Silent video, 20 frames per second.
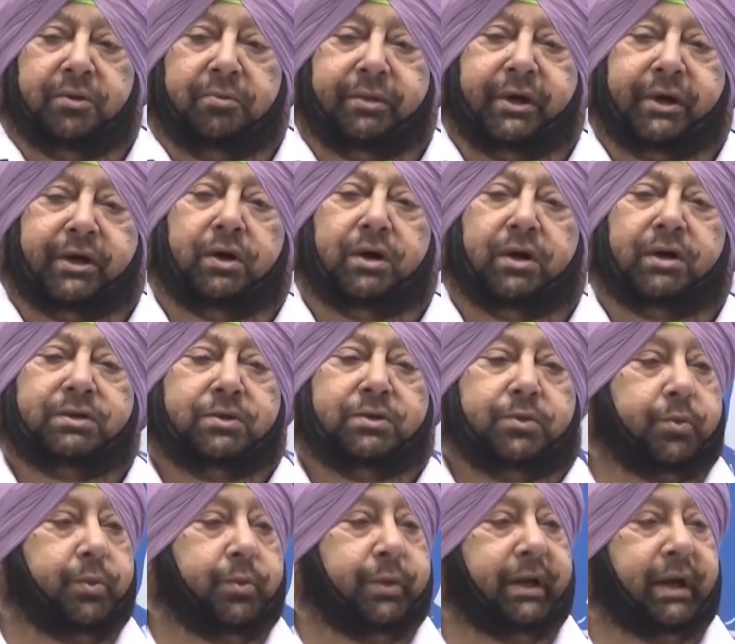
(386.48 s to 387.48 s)
because
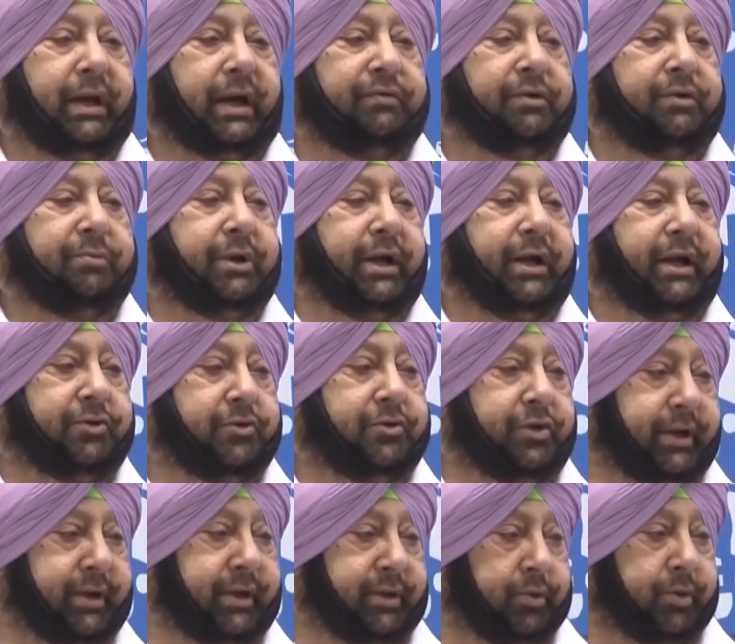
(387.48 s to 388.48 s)
we have a brain
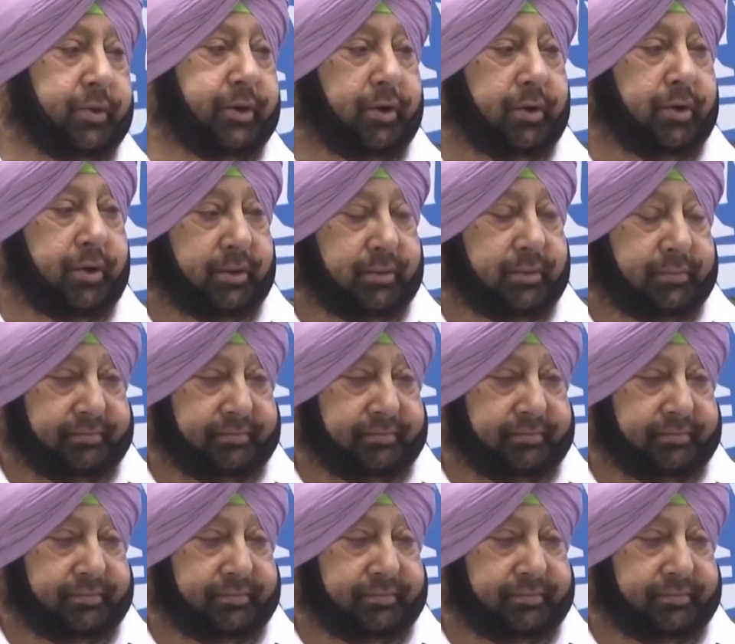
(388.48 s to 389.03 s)
drain going on.